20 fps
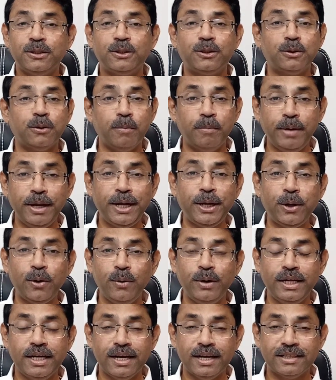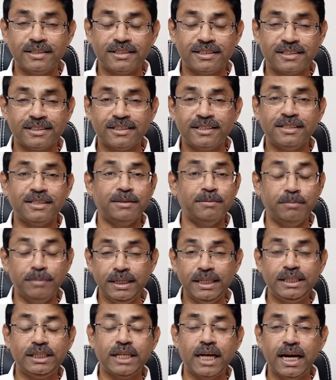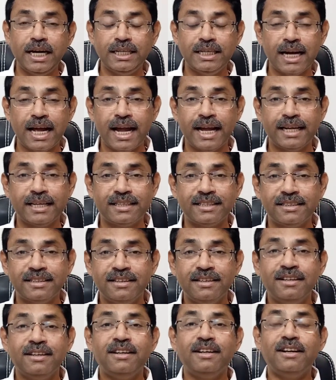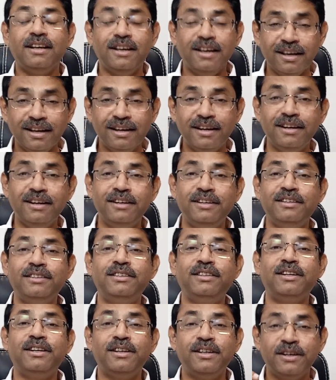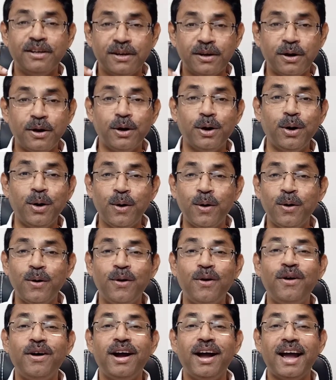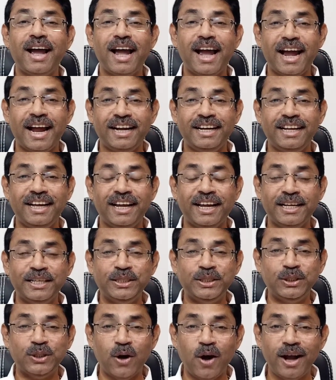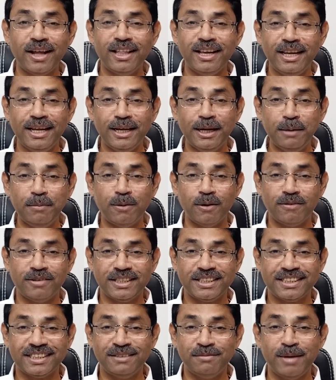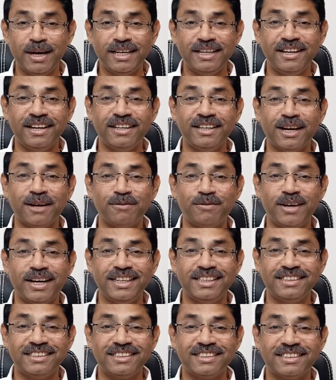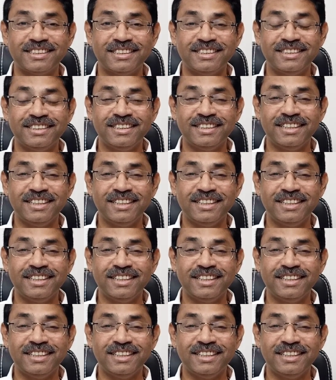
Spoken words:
So be curious, be childlike, learn, grow, and enjoy the legal profession, my dear young friends.